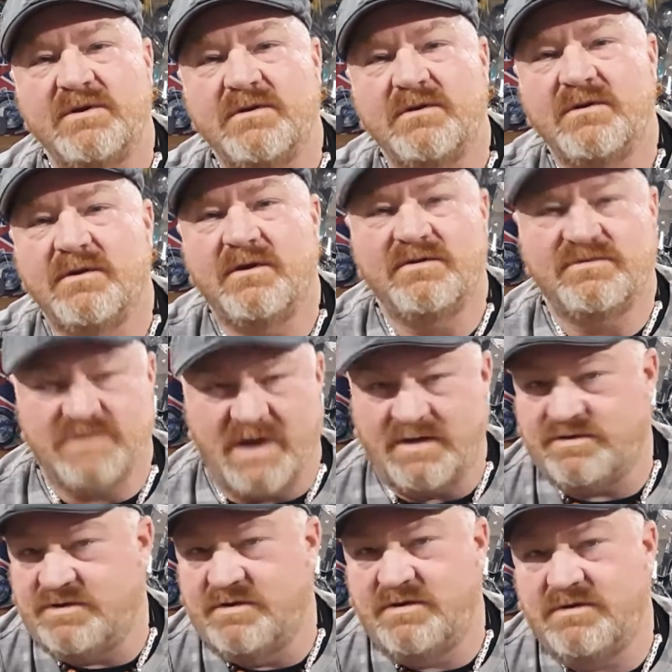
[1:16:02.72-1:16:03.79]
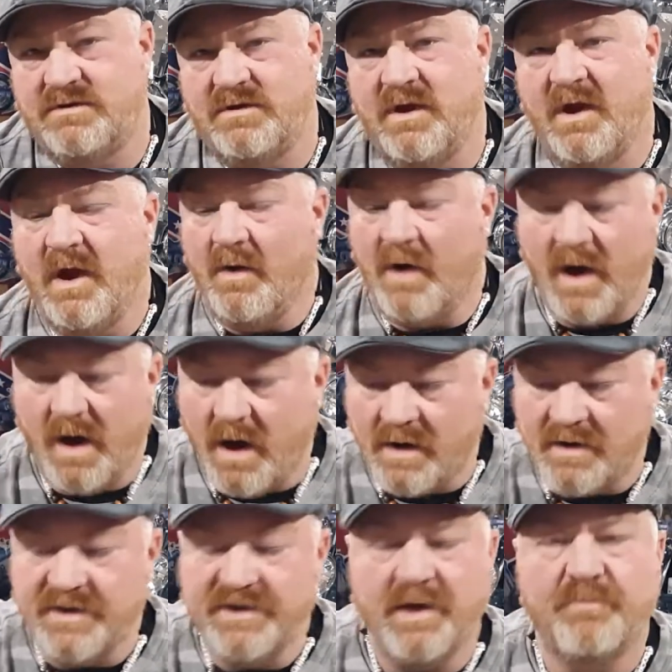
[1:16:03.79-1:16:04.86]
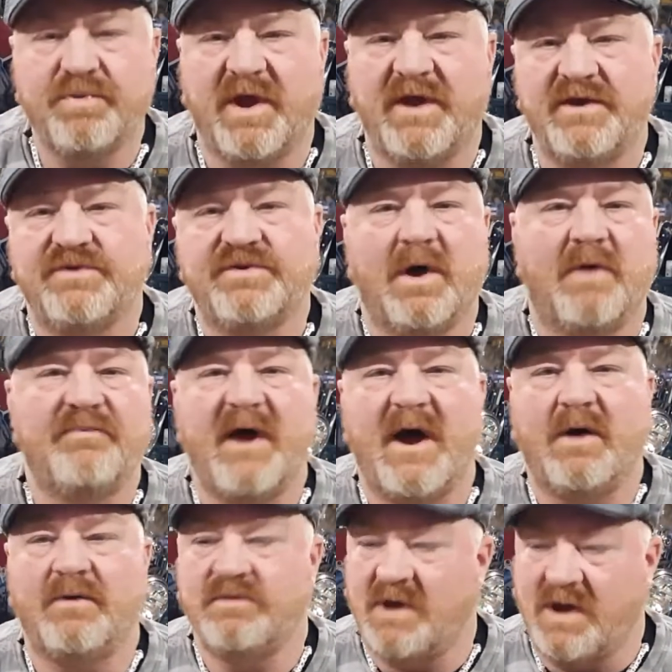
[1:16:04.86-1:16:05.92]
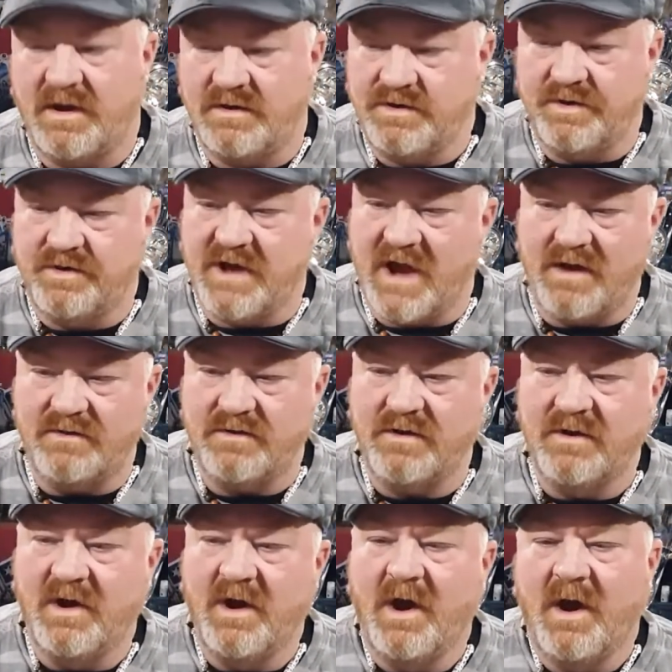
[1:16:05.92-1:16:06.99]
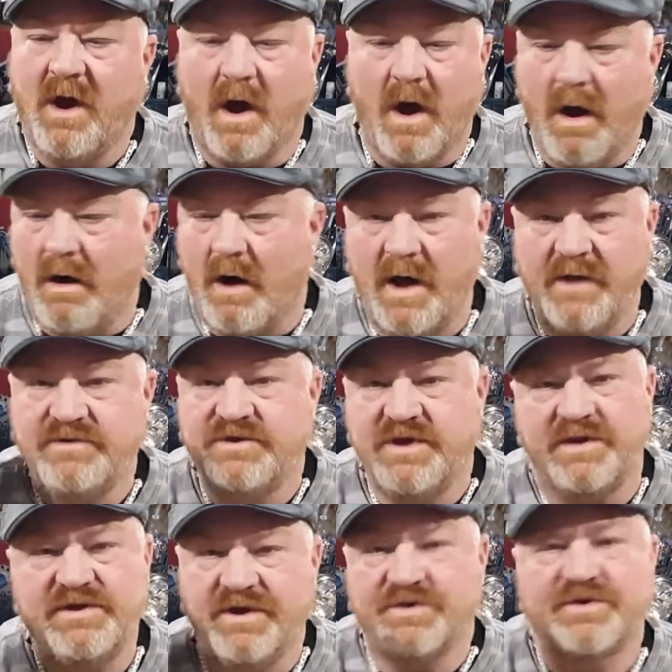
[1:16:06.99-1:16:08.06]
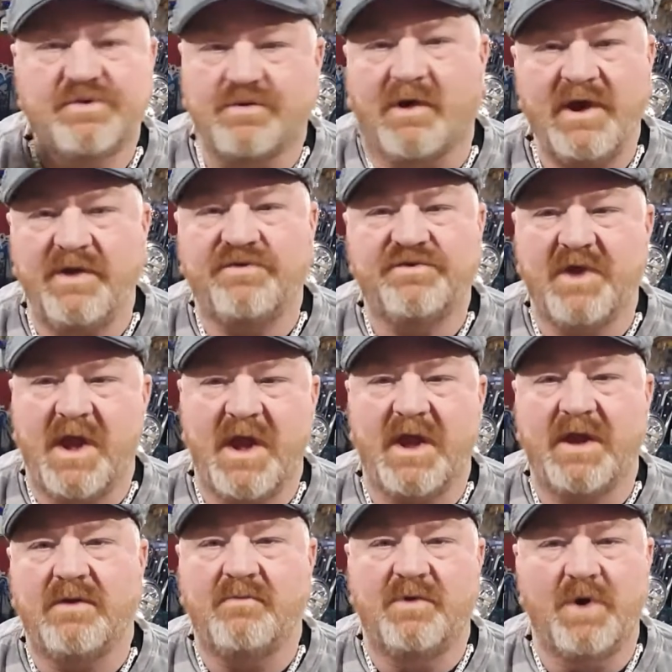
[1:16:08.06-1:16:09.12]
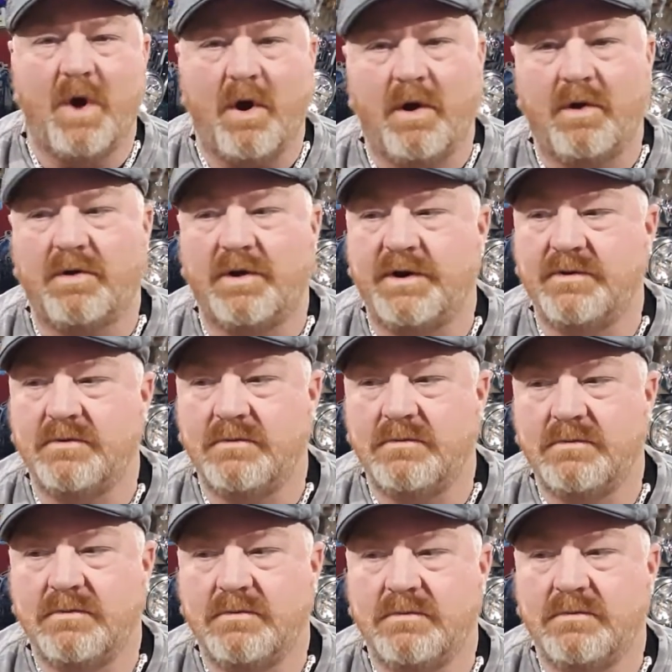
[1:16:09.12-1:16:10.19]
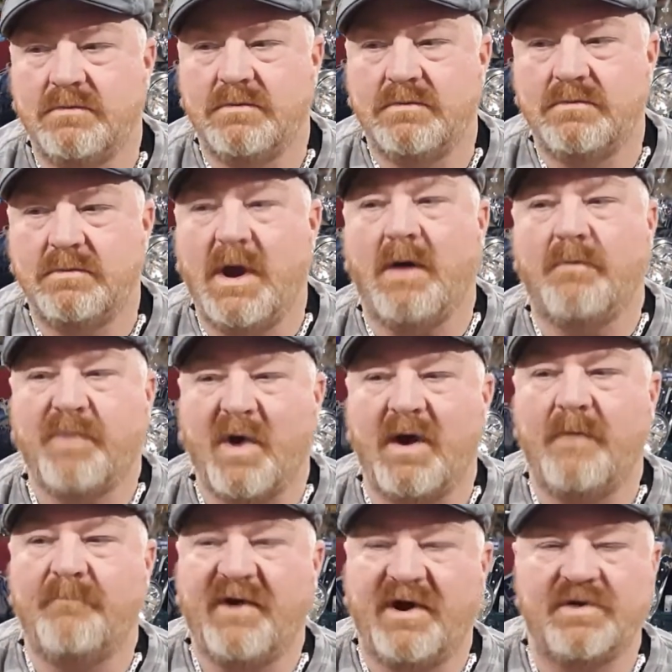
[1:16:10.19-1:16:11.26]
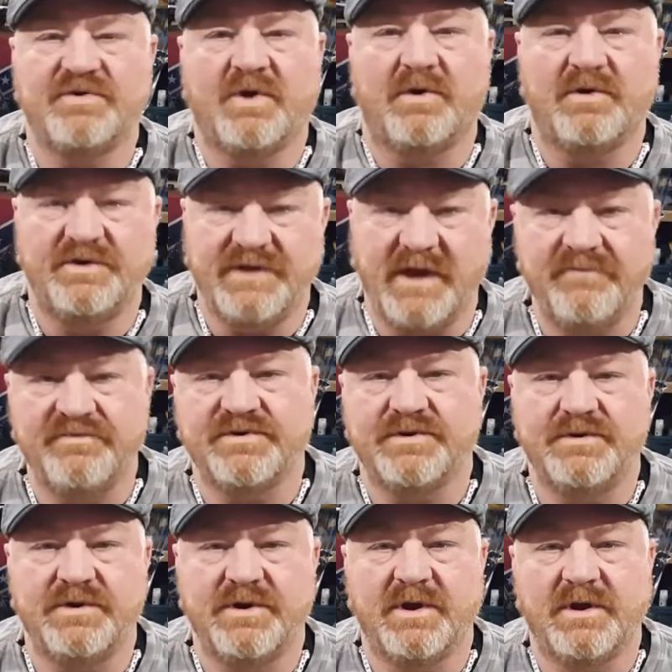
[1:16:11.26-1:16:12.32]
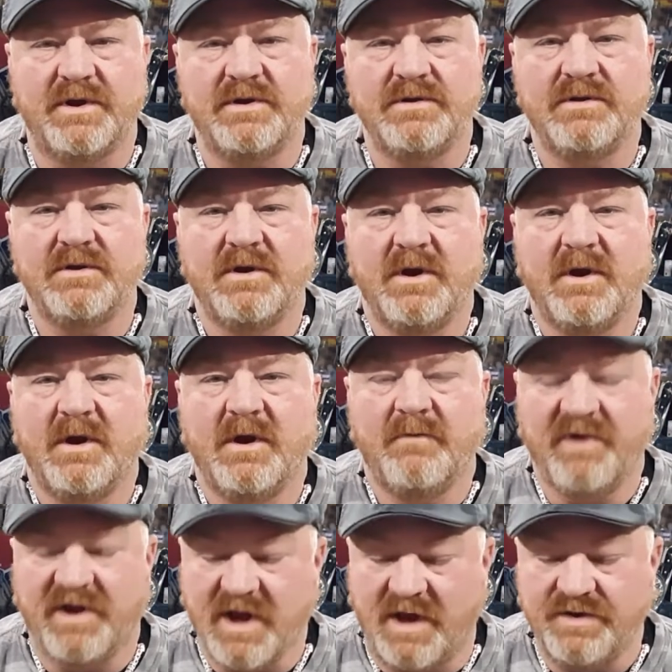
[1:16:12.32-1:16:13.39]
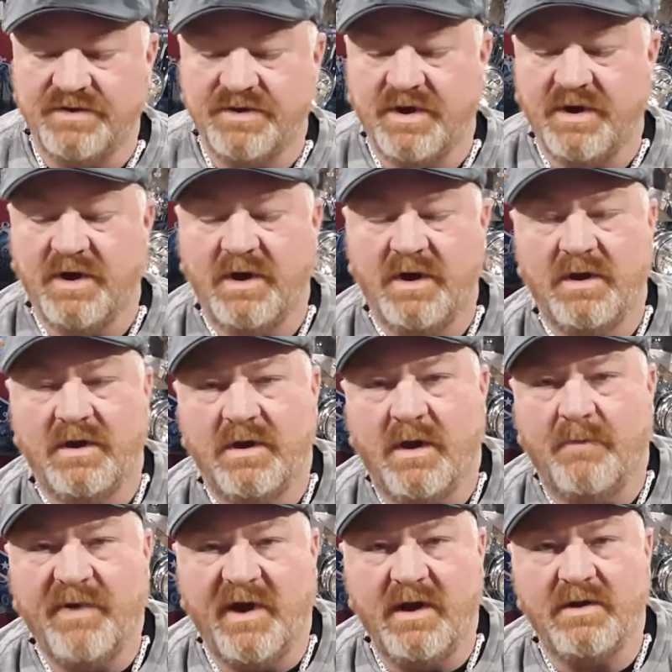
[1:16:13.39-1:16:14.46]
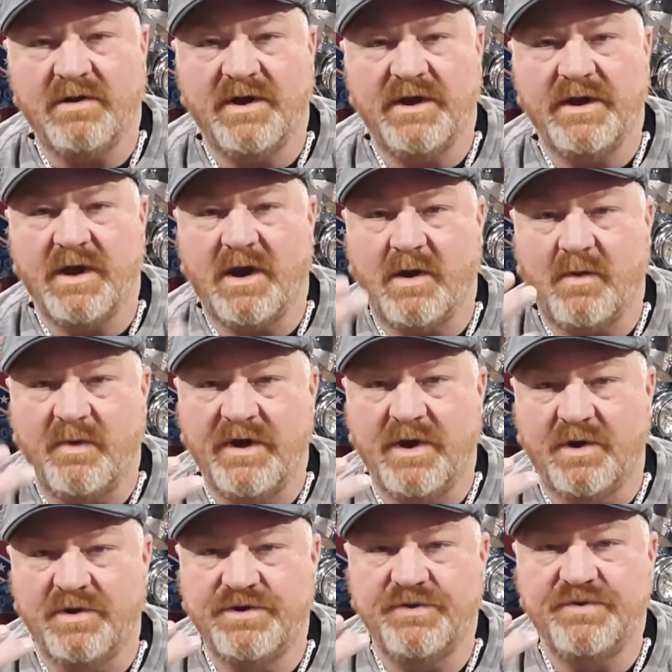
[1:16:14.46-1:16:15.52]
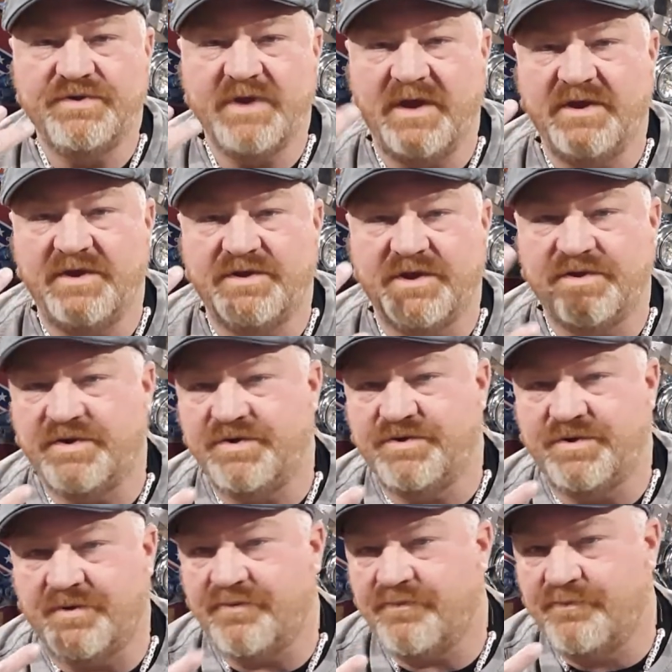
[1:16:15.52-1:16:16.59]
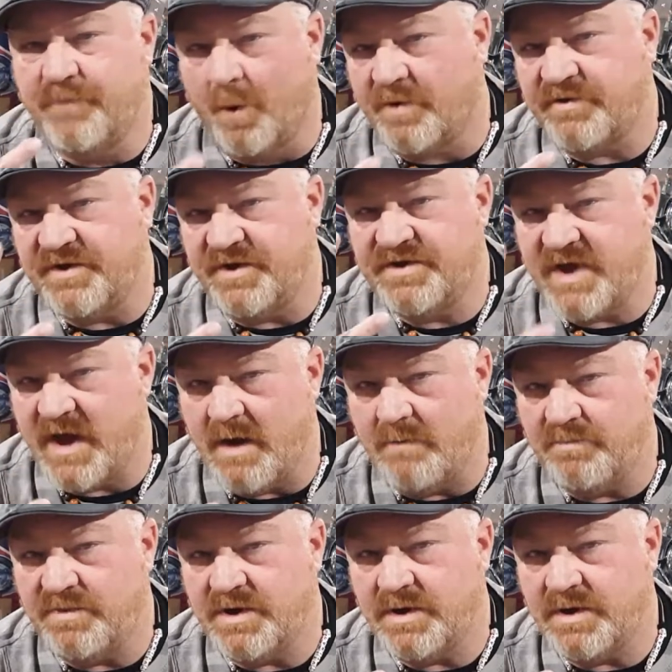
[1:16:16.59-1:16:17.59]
Is that the... Well, Harley done played itself out. You got... Oh, I did this great thing with Harley. No, Paris Harley Davidson did it. Because apparently we heard you say that this is your 4th attempt.